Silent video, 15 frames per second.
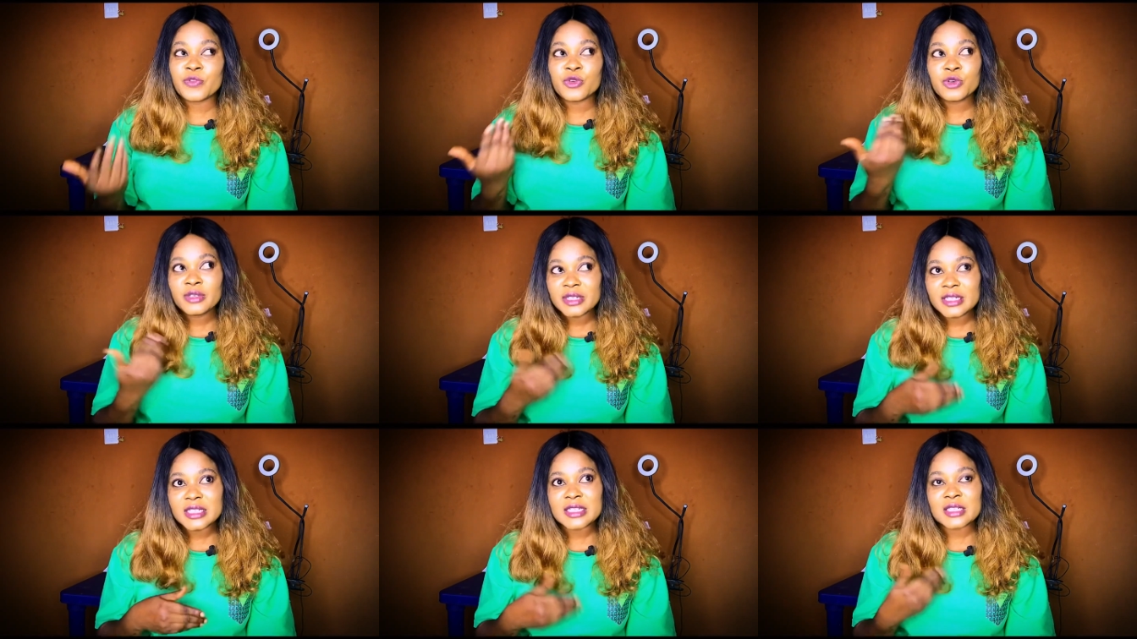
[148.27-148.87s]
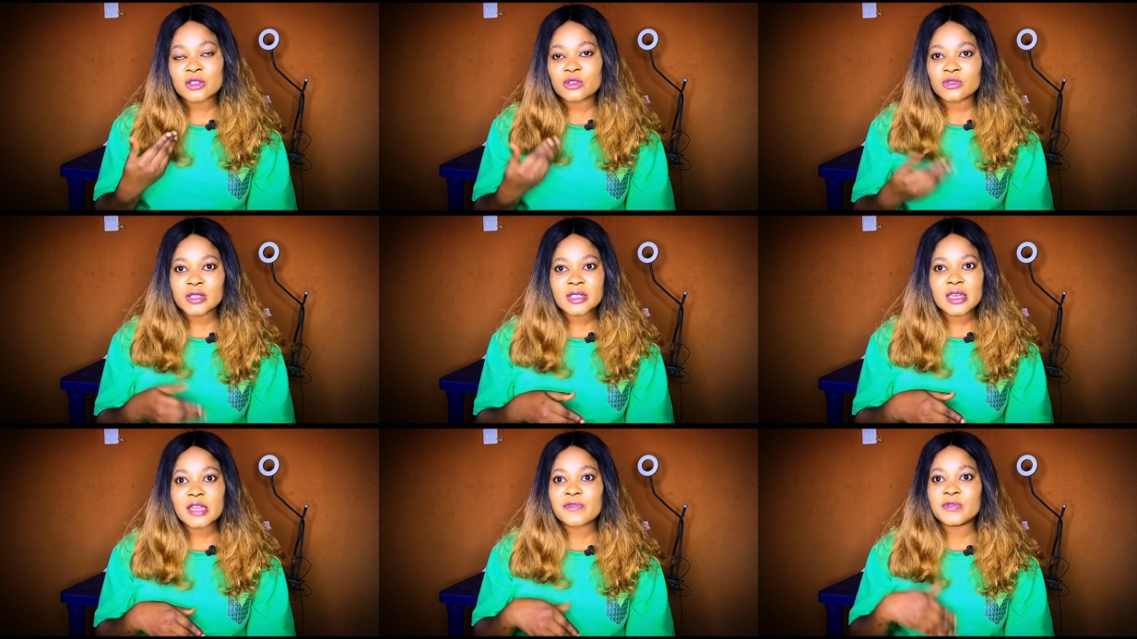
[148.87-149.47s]
If you don't need it in
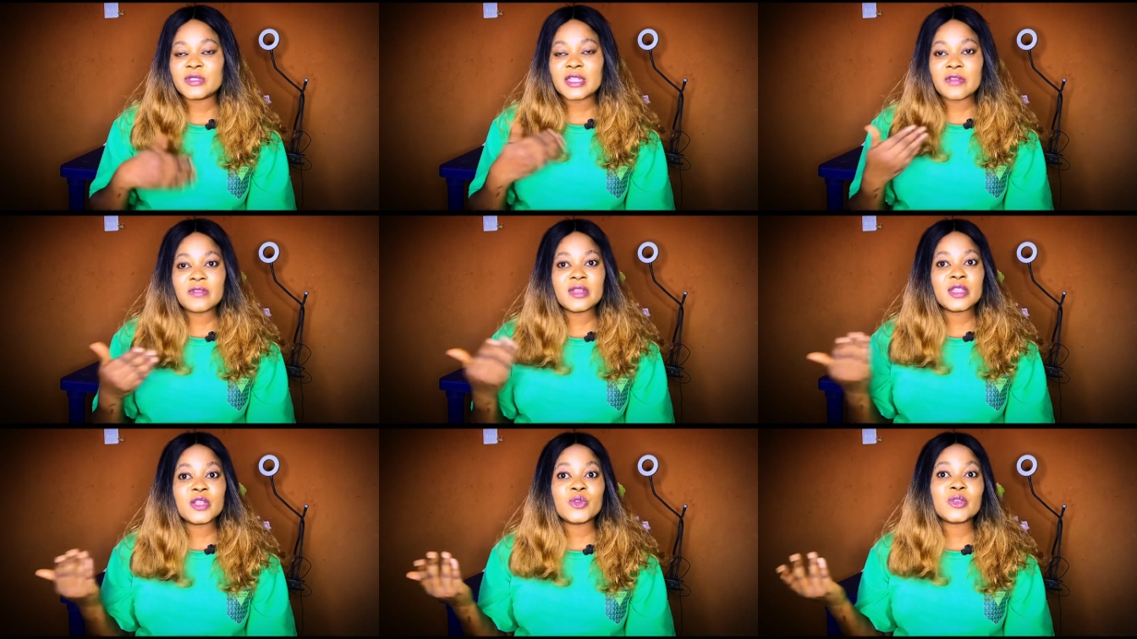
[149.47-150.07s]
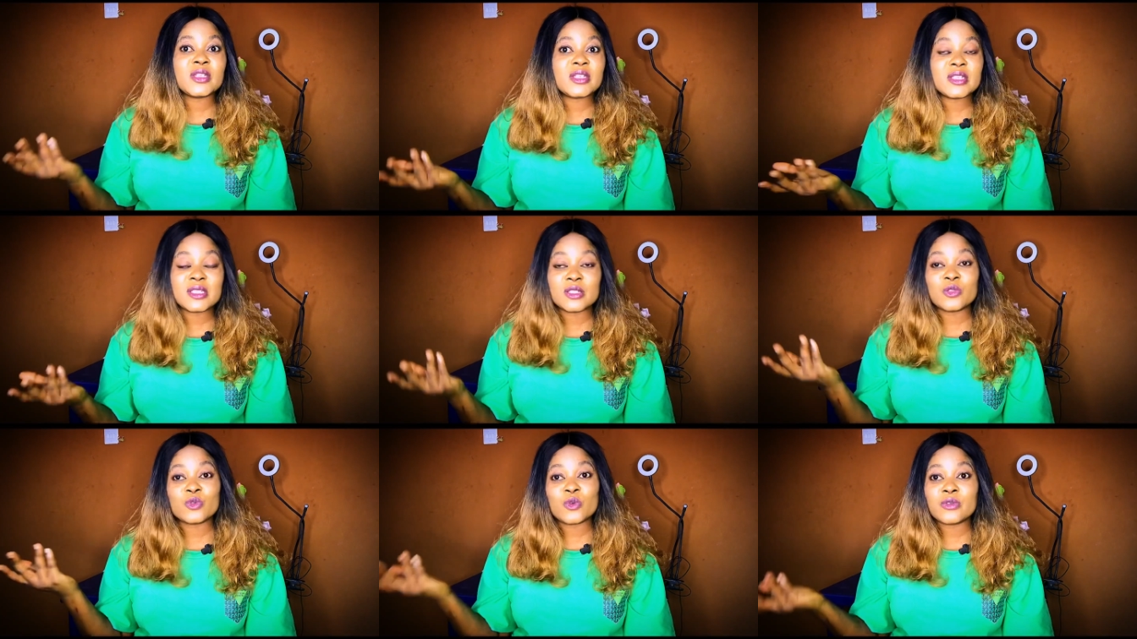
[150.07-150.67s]
100 level, definitely you need
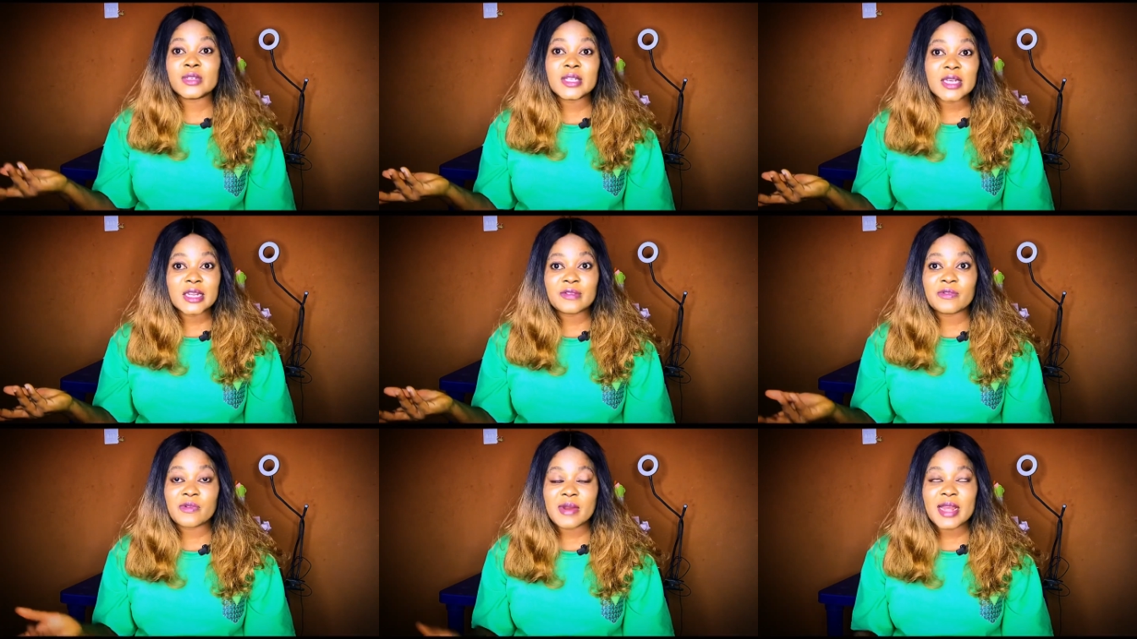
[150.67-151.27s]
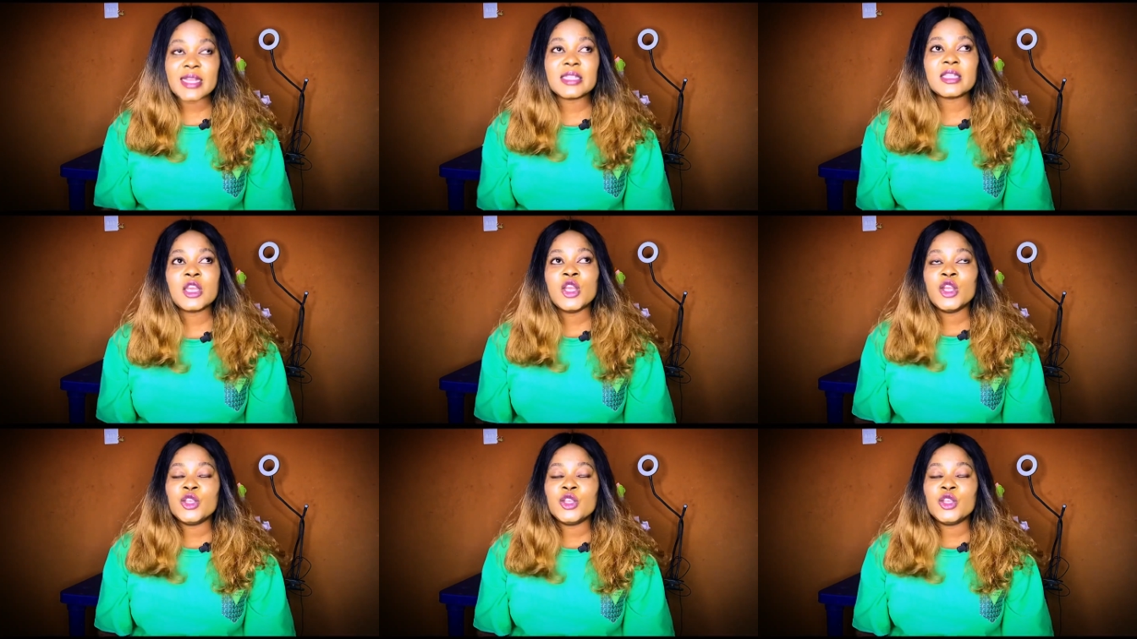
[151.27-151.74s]
it in 200 level, right?